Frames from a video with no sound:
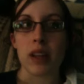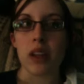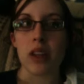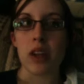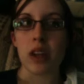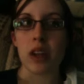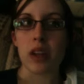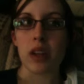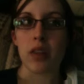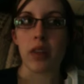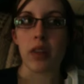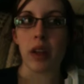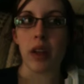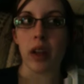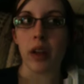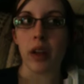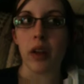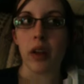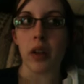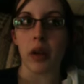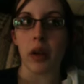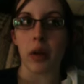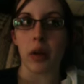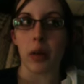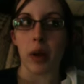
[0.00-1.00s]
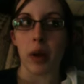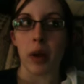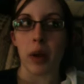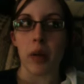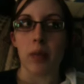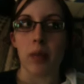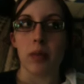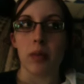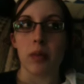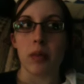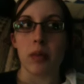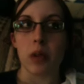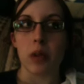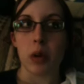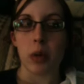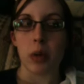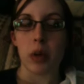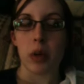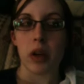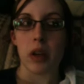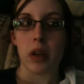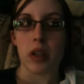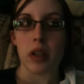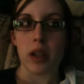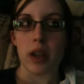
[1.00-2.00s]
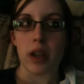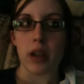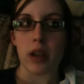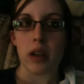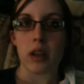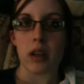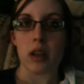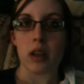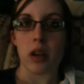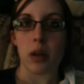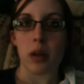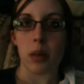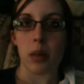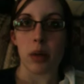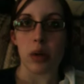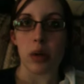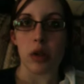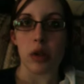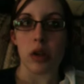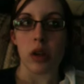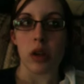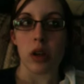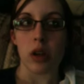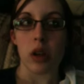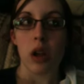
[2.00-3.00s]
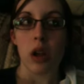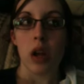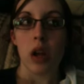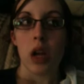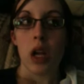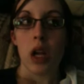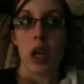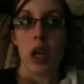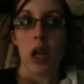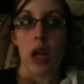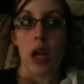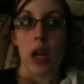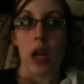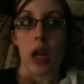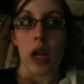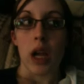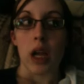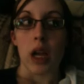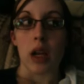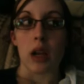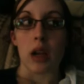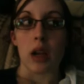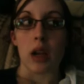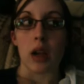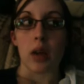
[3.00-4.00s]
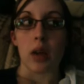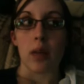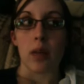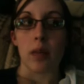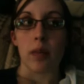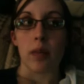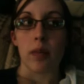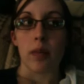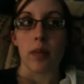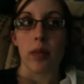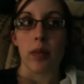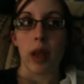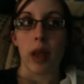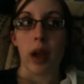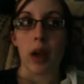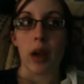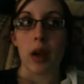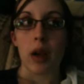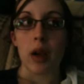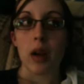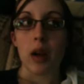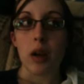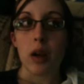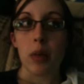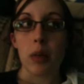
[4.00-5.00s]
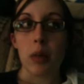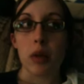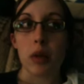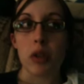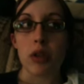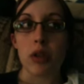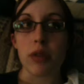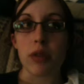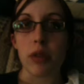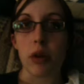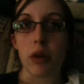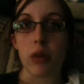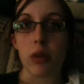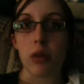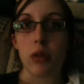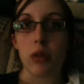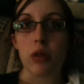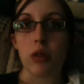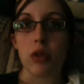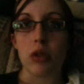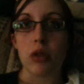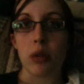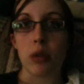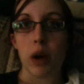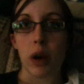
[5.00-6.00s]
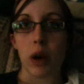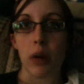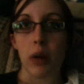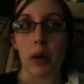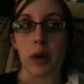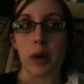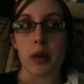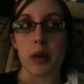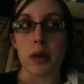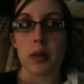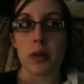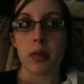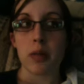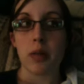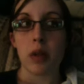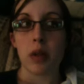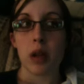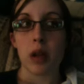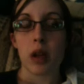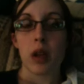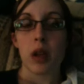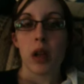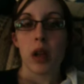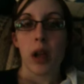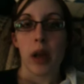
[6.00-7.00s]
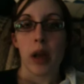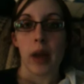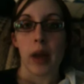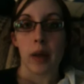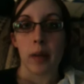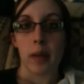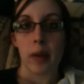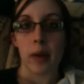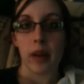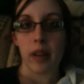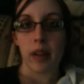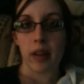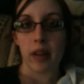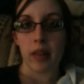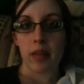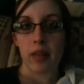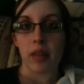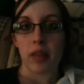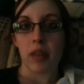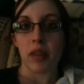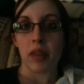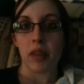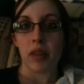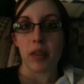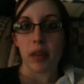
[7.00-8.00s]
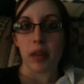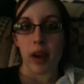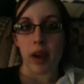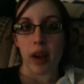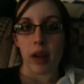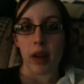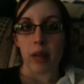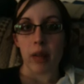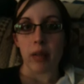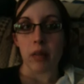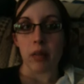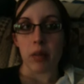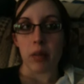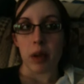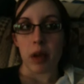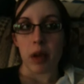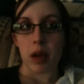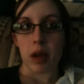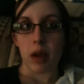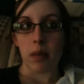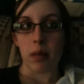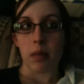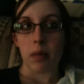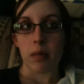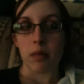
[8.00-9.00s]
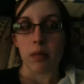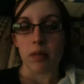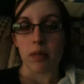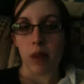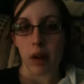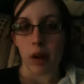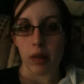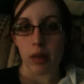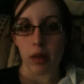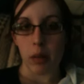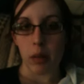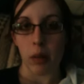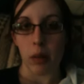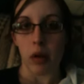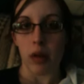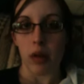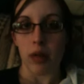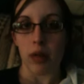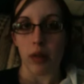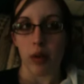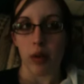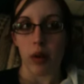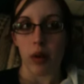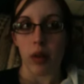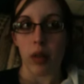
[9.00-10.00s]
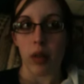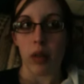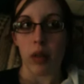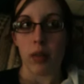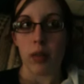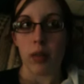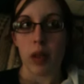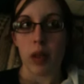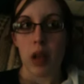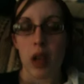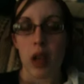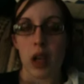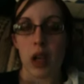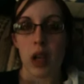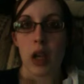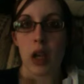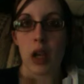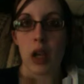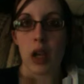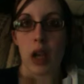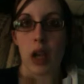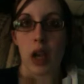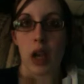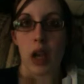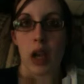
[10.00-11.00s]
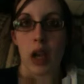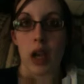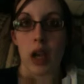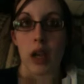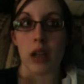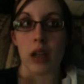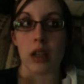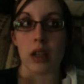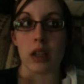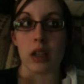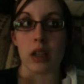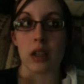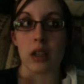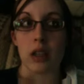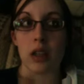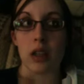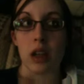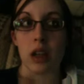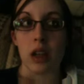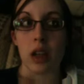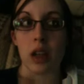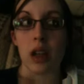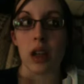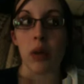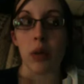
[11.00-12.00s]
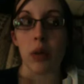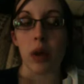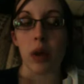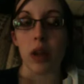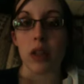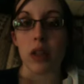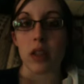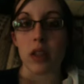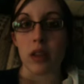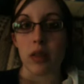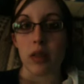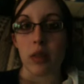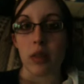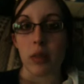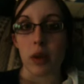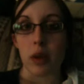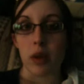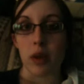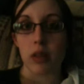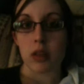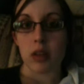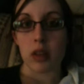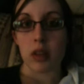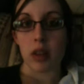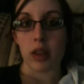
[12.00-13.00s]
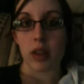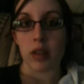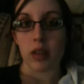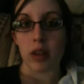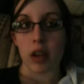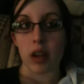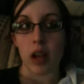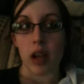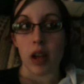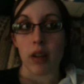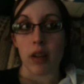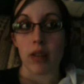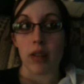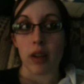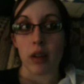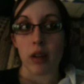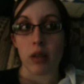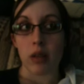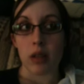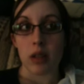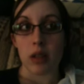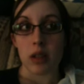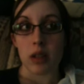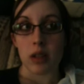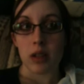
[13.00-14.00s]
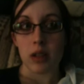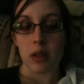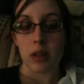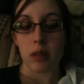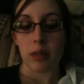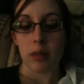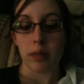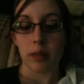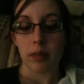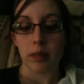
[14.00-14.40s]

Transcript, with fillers: I started to feel it a little bit, so we decided to start pushing, and um, I ended up pushing for almost two hours. Had him at 11:55 p.m. on February 4th, and he weighed 7 pounds, 11 and a half ounces,